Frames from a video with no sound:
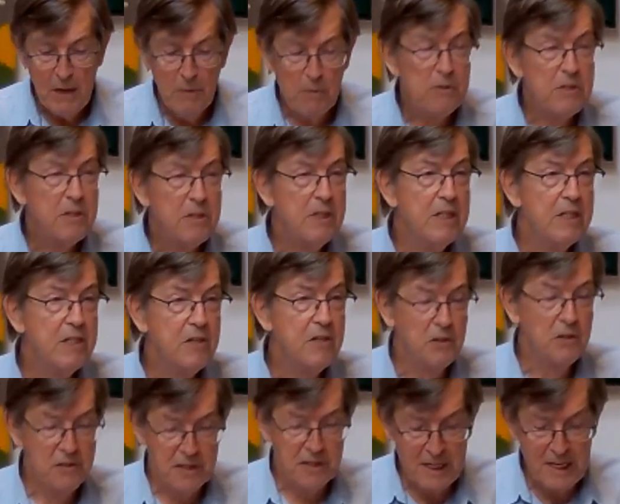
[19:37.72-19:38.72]
It was an
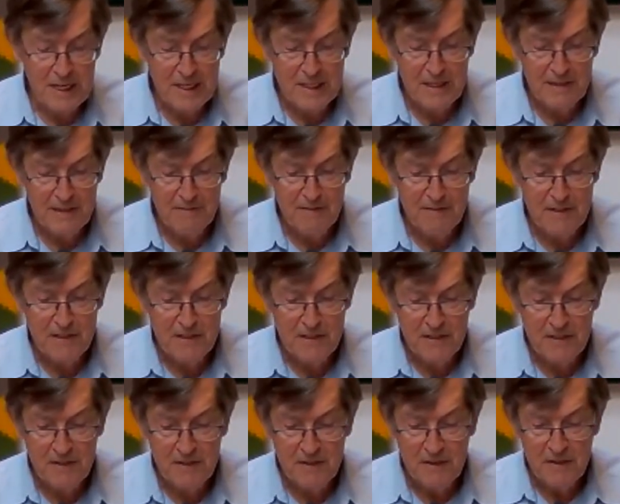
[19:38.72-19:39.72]
intoxicating
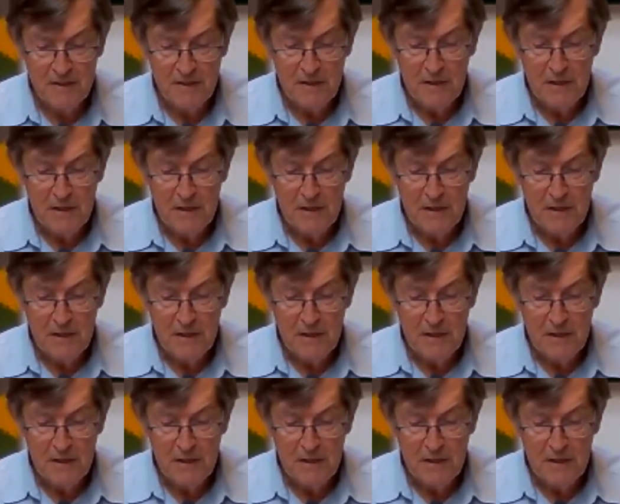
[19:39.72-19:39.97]
vision,